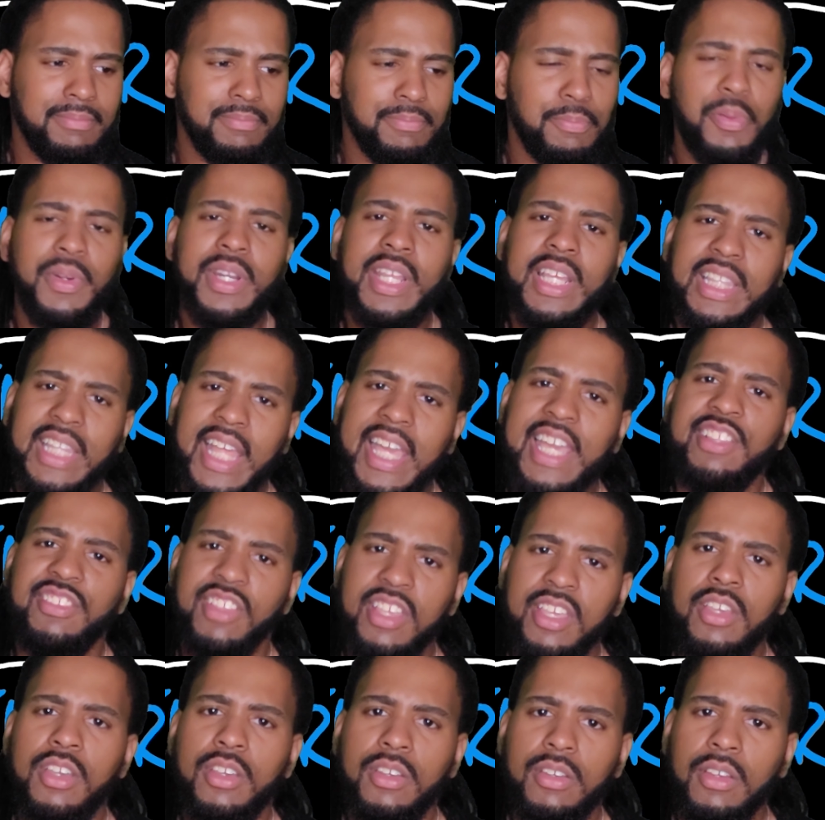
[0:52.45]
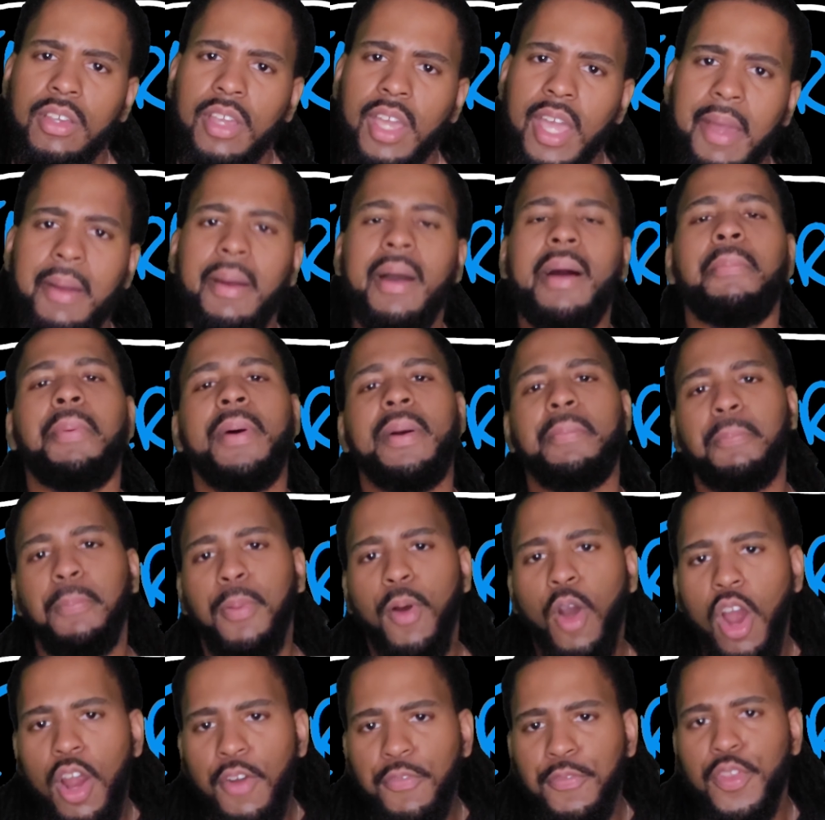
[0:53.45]
pretty lazy, but
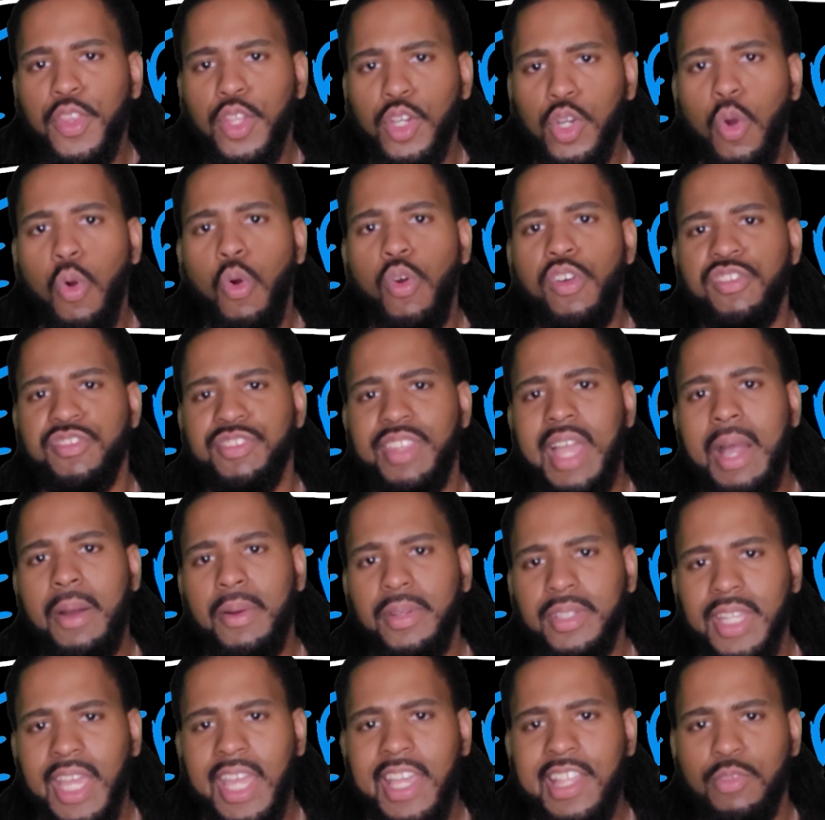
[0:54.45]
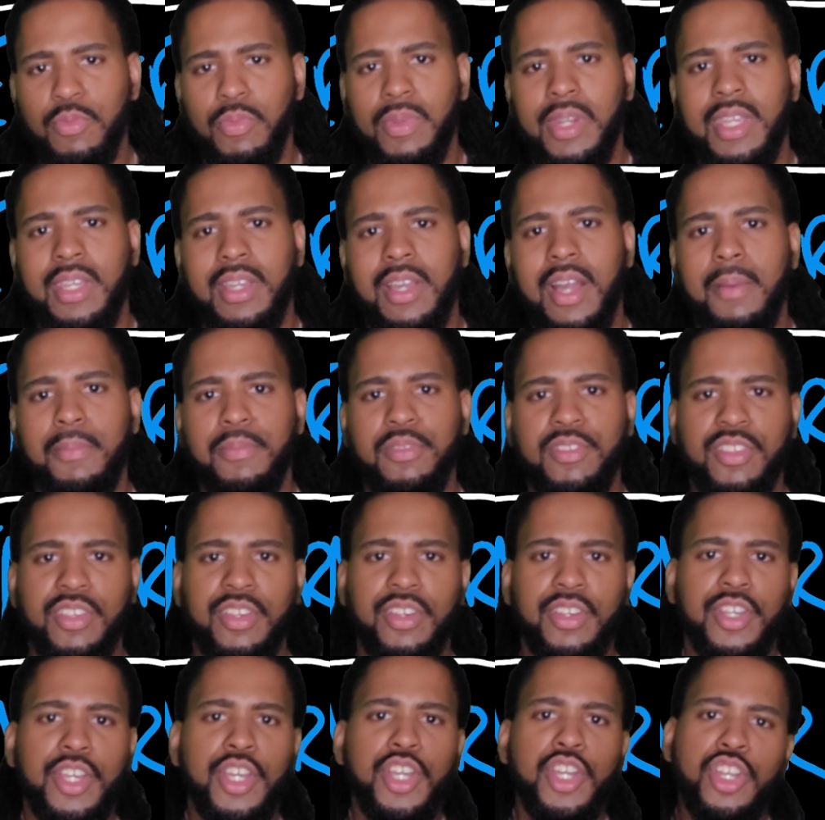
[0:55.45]
par for the course nowadays when it comes
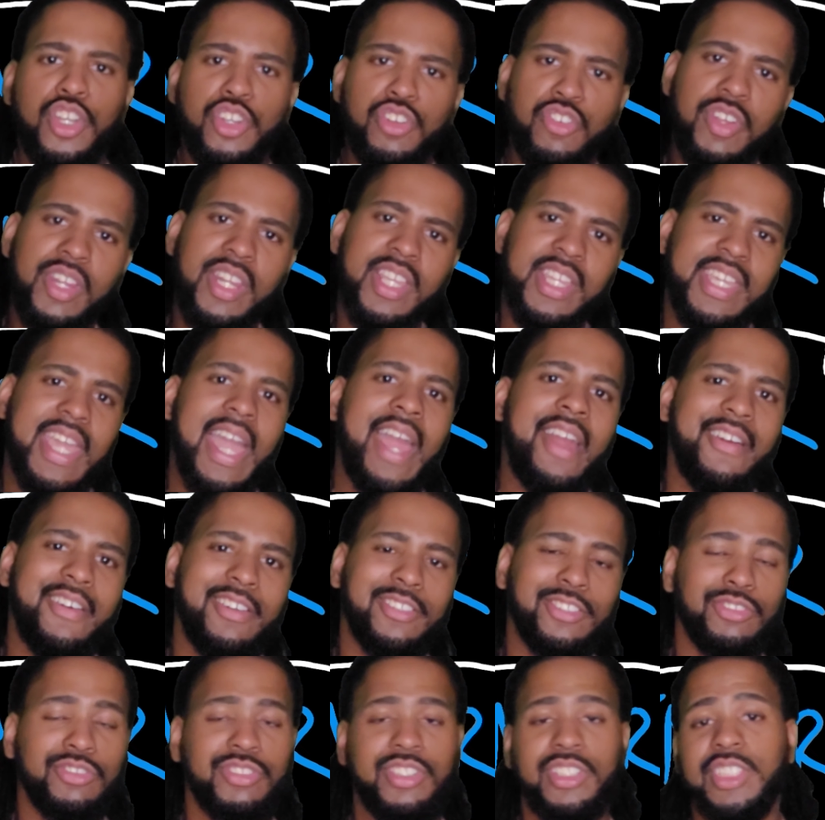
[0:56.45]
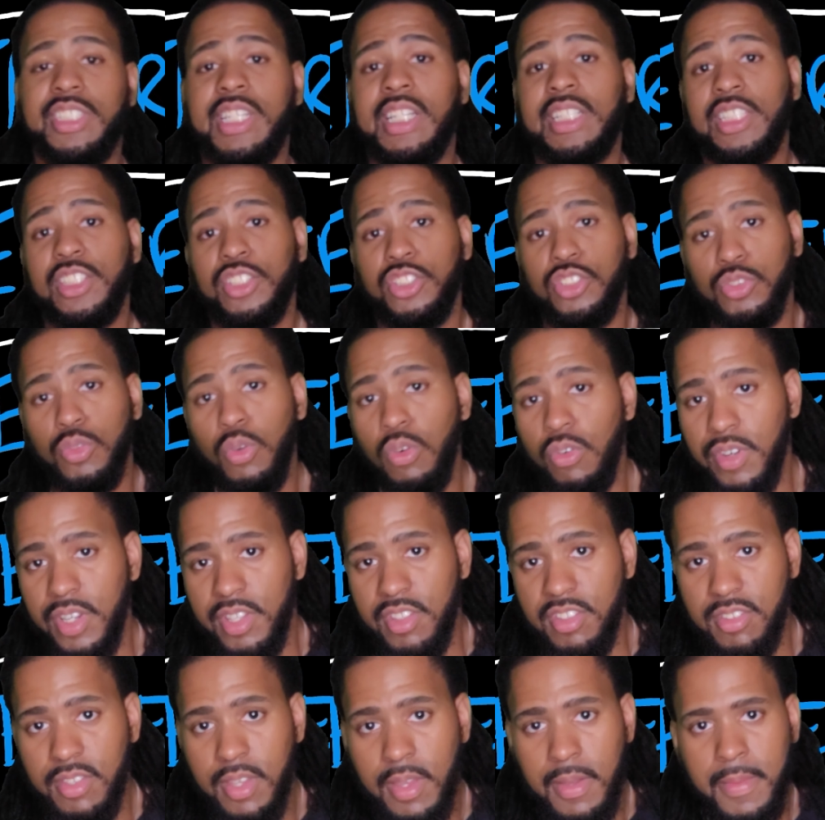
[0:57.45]
to treating characters and telling
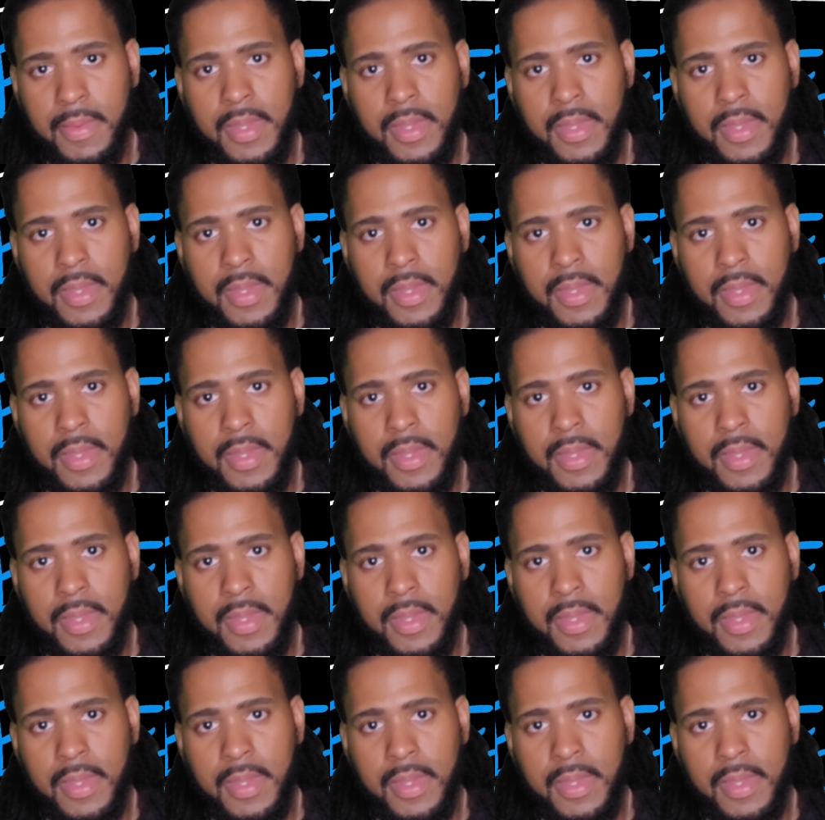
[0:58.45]
stories.